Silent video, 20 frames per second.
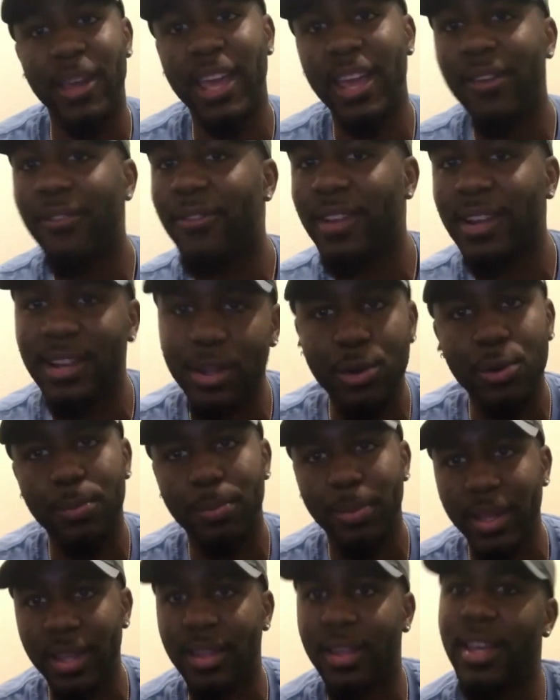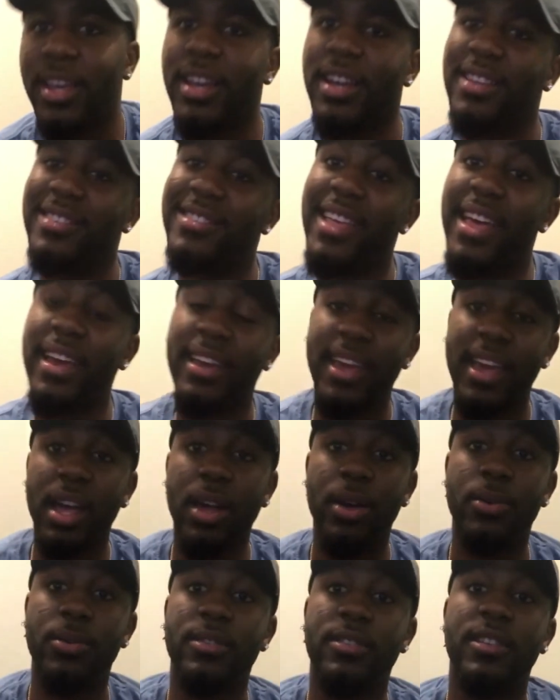every little bit because that
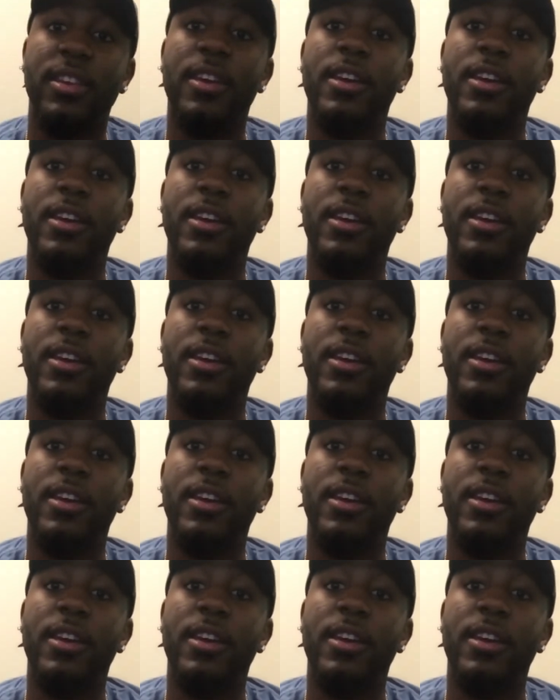counts.